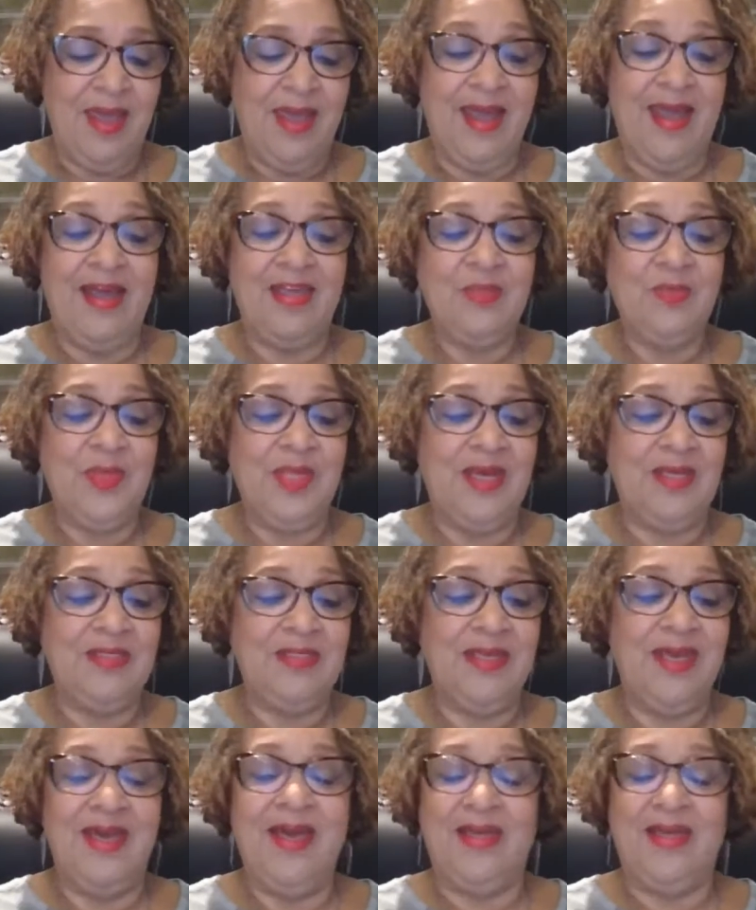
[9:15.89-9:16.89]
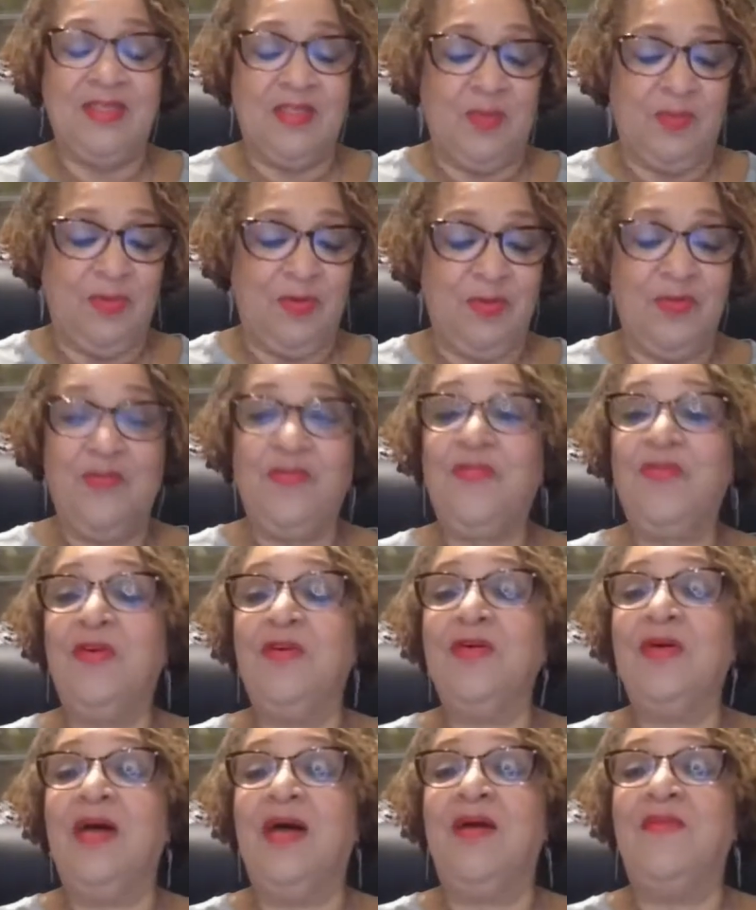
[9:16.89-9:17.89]
Guys, when I say I got some
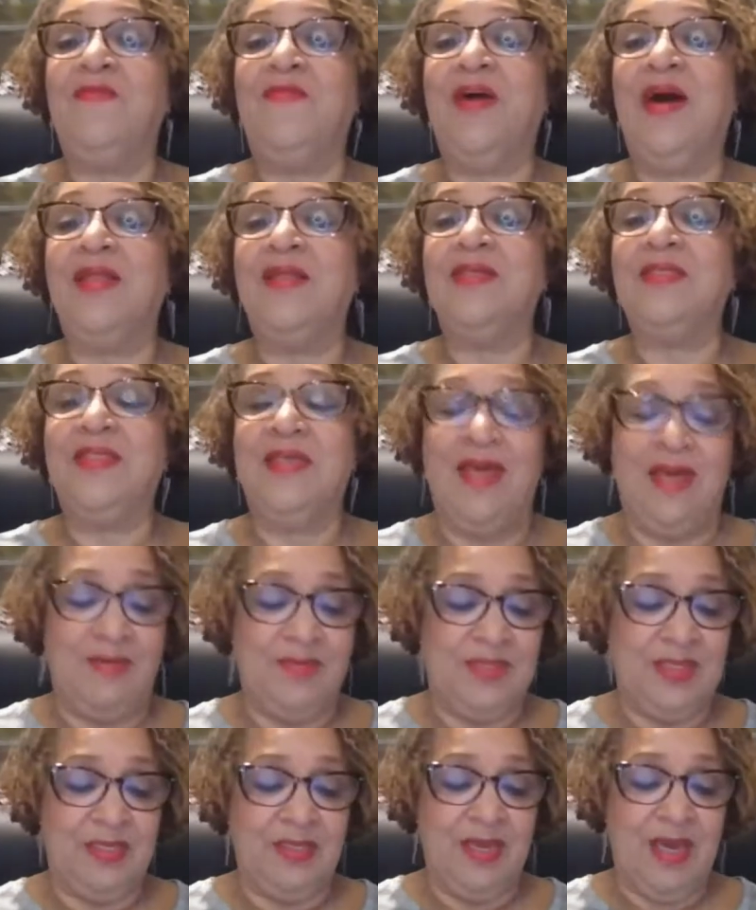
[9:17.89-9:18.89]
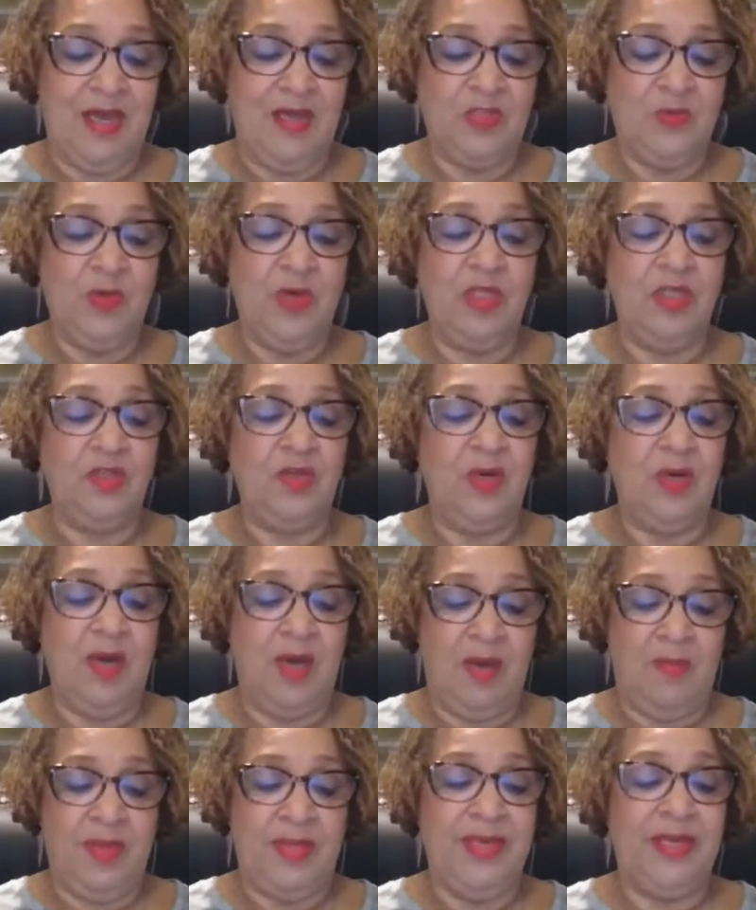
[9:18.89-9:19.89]
beautiful Valentines in the house, we're going to do a
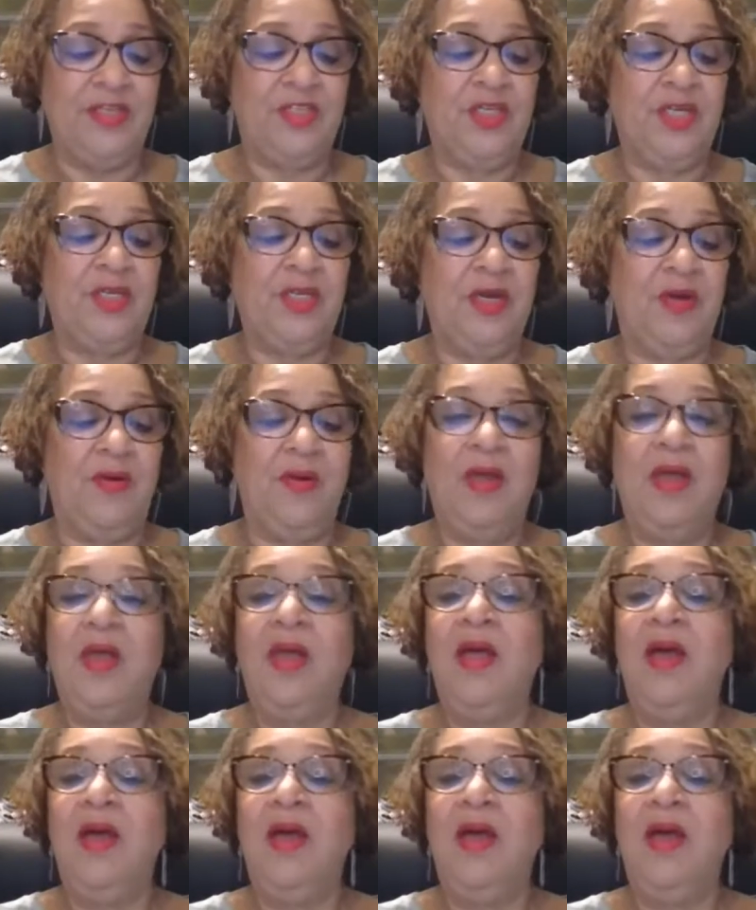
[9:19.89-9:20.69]
combination though.